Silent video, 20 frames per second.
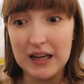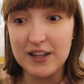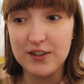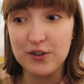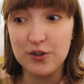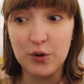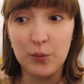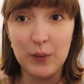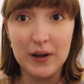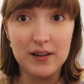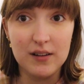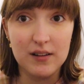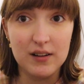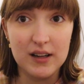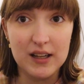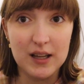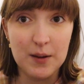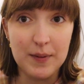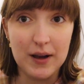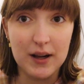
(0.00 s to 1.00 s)
I don't know when they're
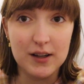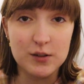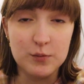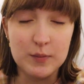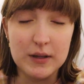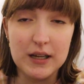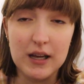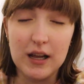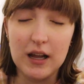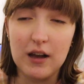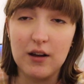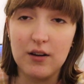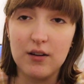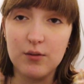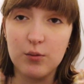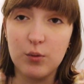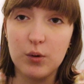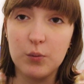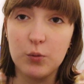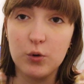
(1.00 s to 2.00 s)
gonna get back to me. I
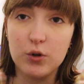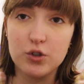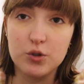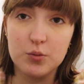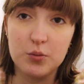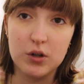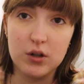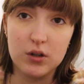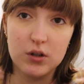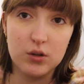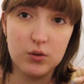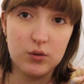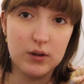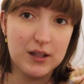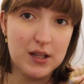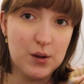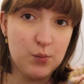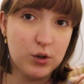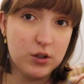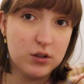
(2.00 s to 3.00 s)
have 1 more tomorrow
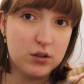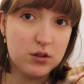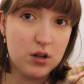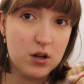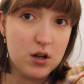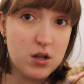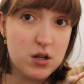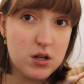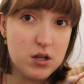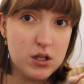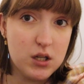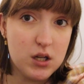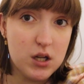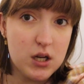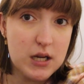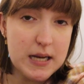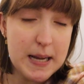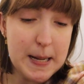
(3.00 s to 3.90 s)
and then we're done.